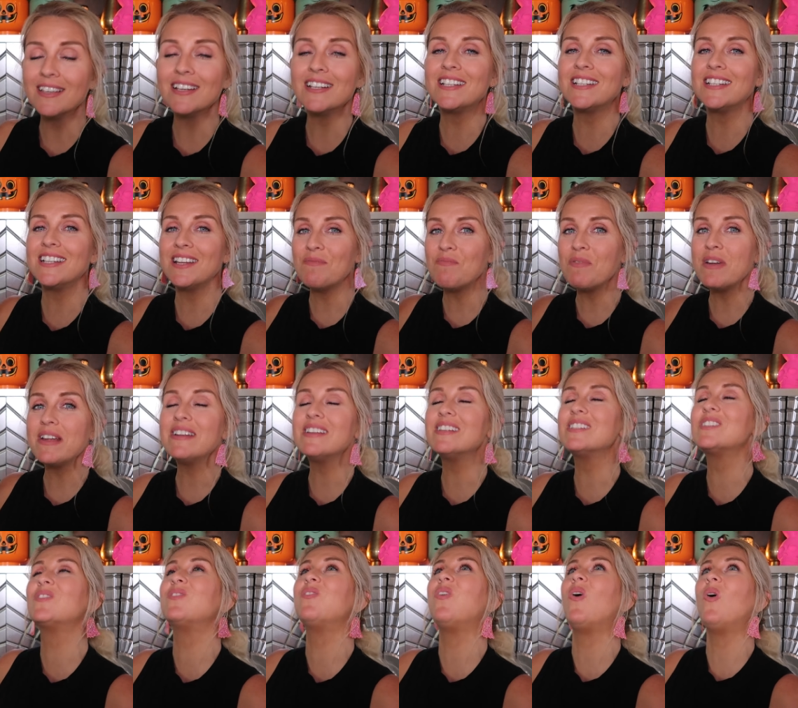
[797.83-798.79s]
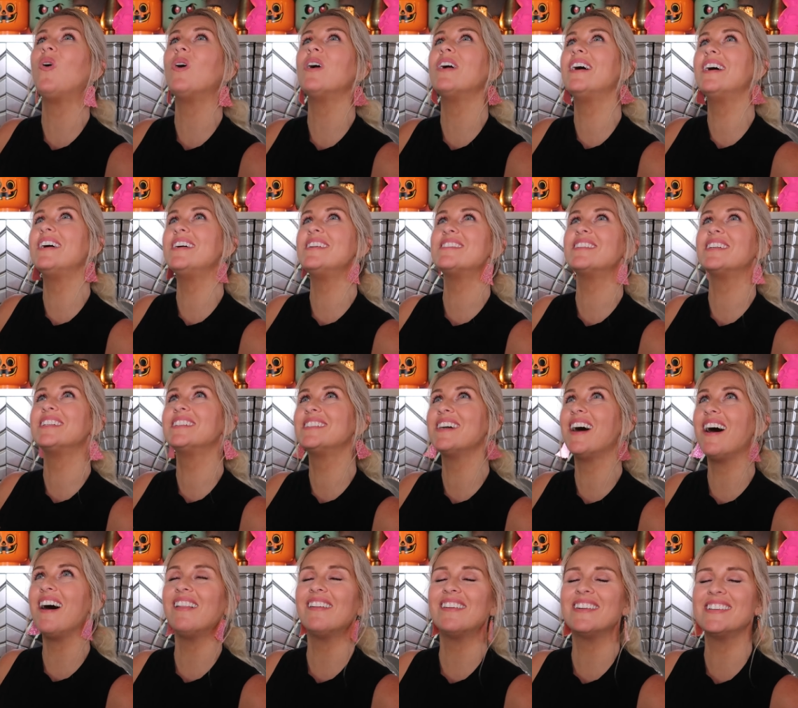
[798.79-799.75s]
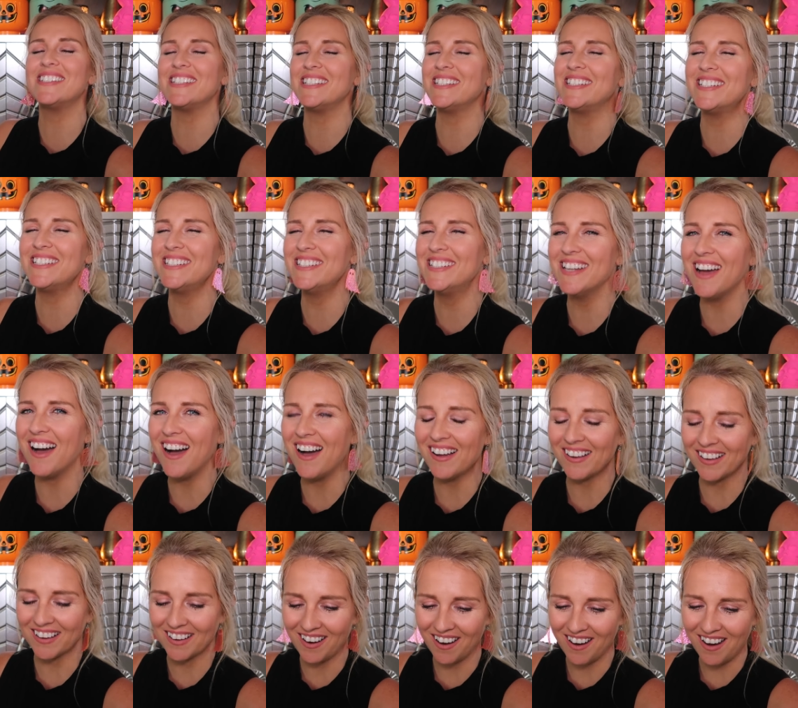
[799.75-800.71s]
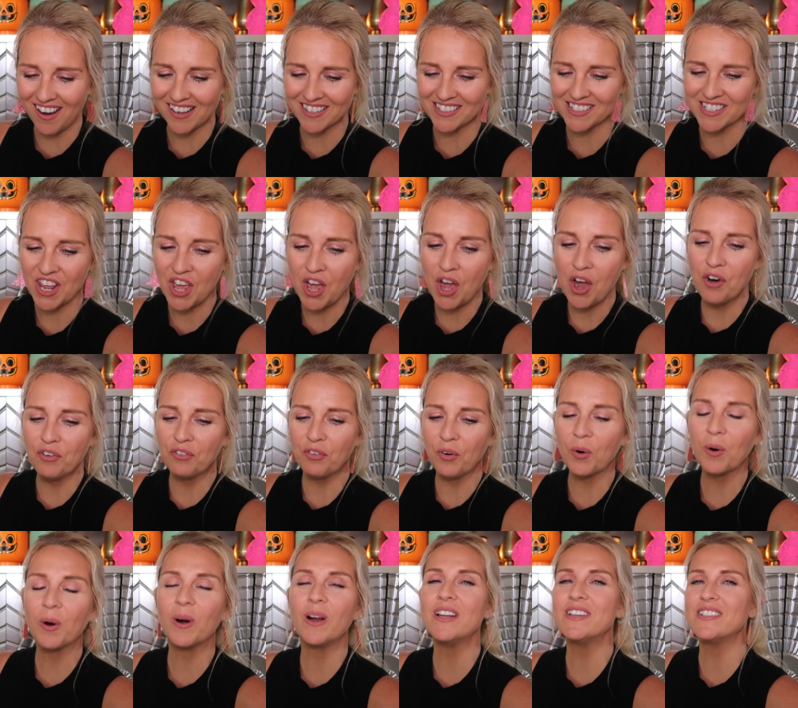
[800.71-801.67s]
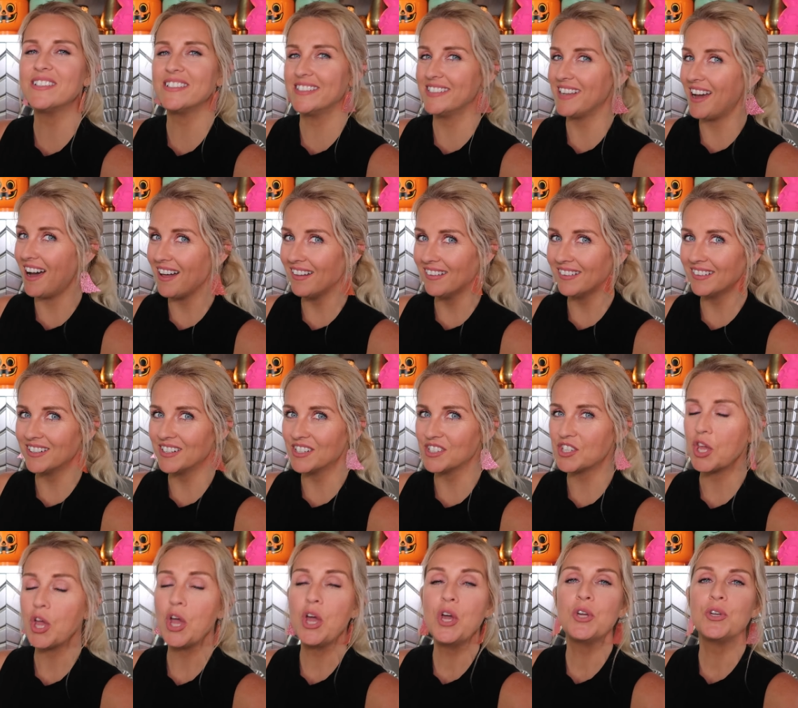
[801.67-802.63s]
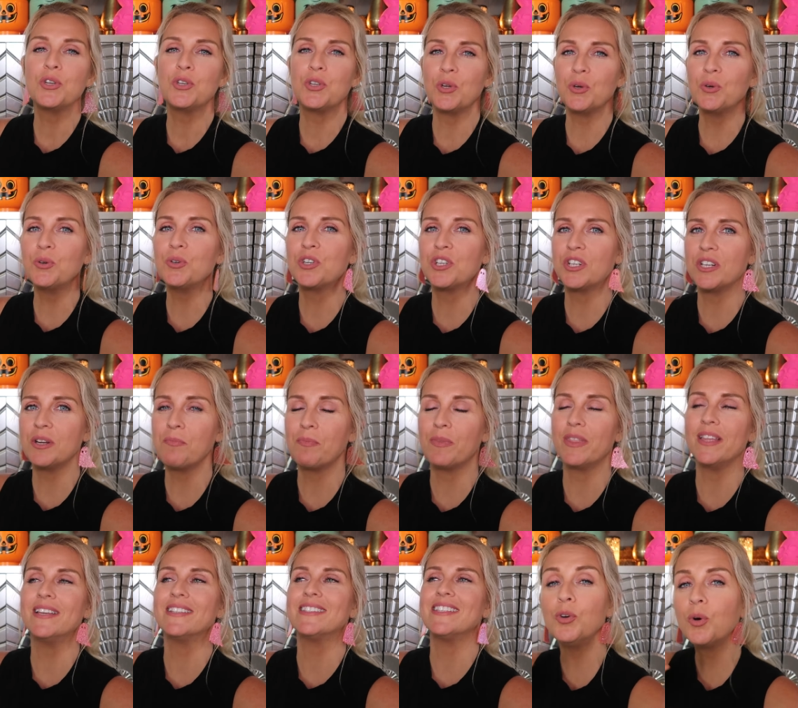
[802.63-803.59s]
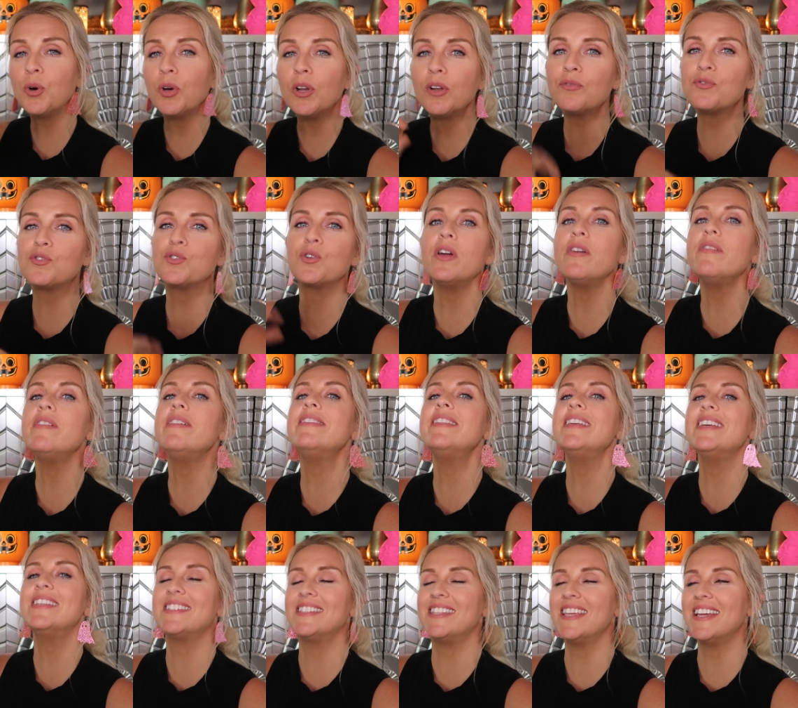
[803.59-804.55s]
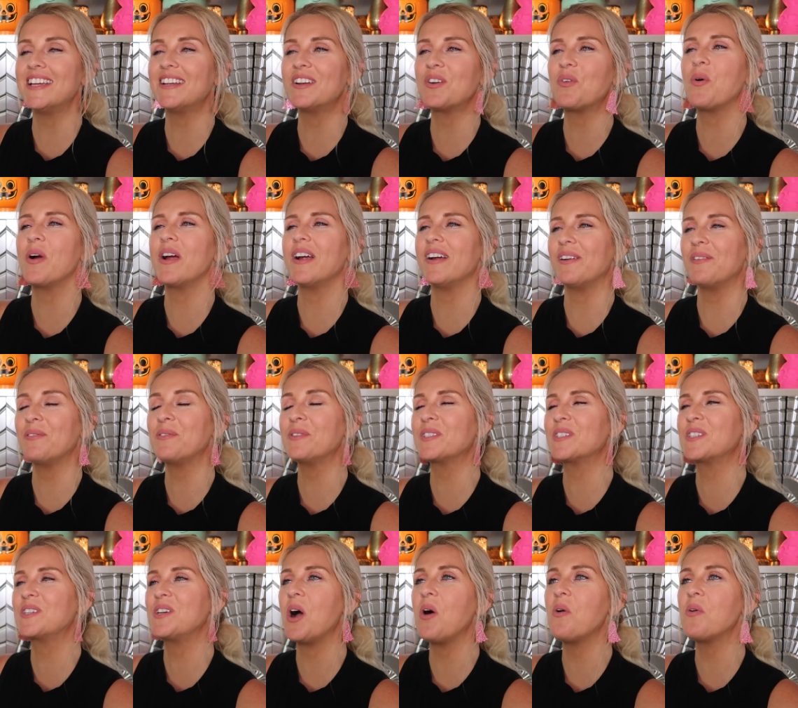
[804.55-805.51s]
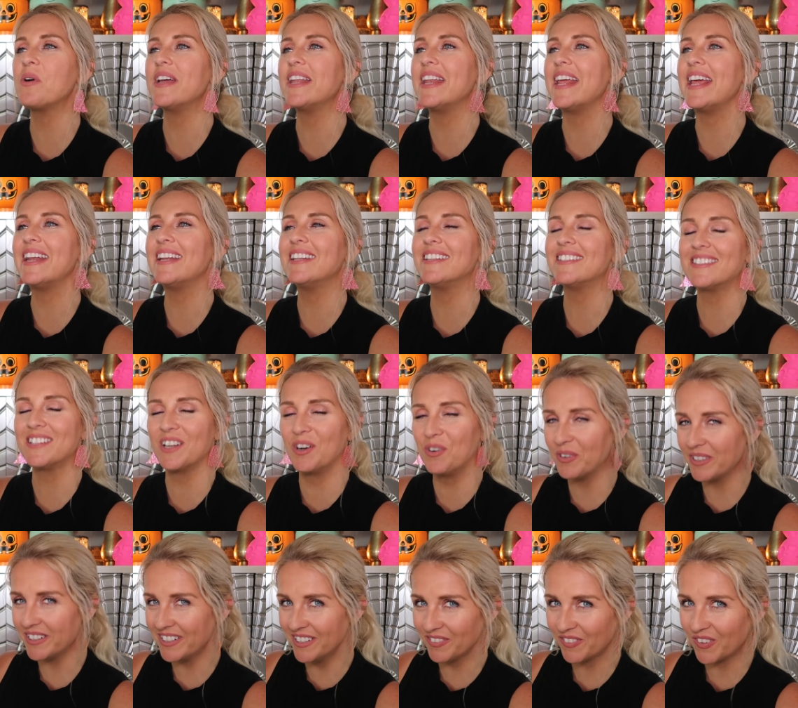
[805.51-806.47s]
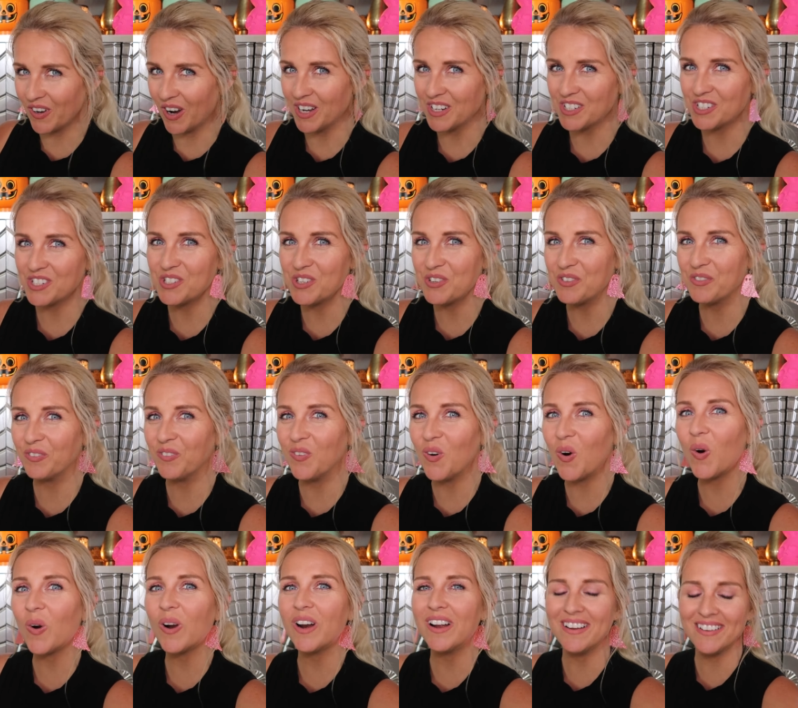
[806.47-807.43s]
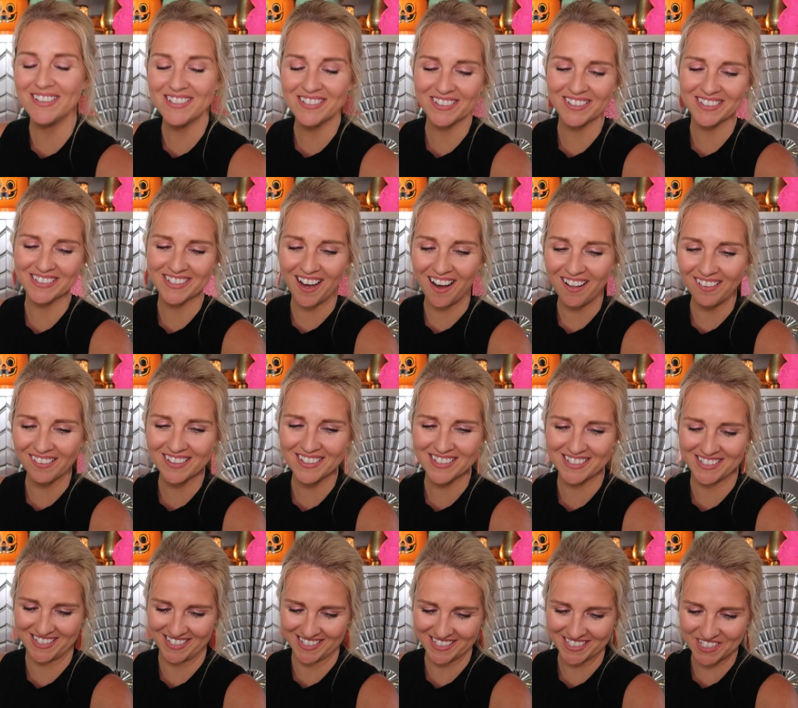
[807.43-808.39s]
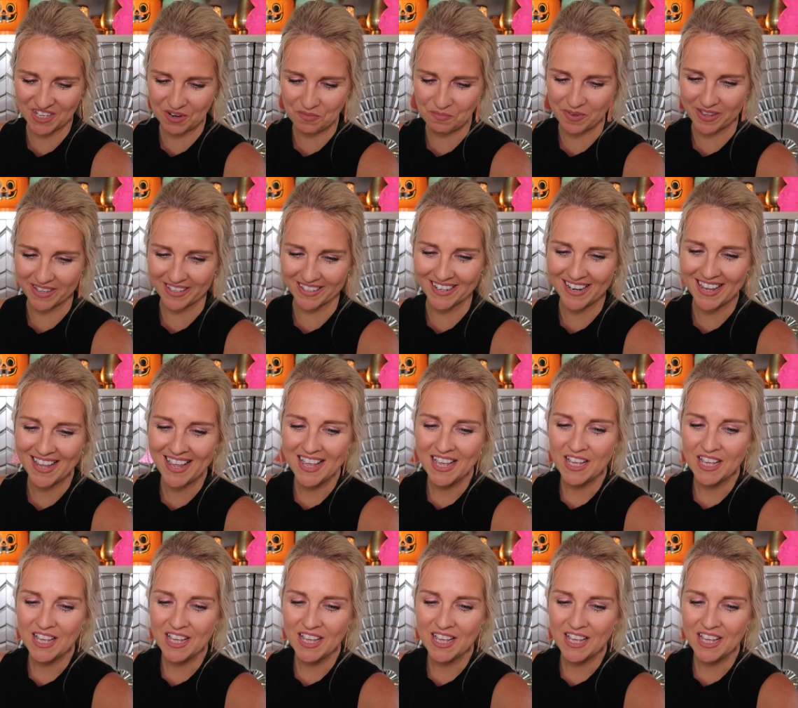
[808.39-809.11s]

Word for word: The shipping is four hundred dollars. It did not cost four hundred dollars to ship this. You could have driven this thing where it was going and it still wouldn't have cost you four hundred dollars to ship it.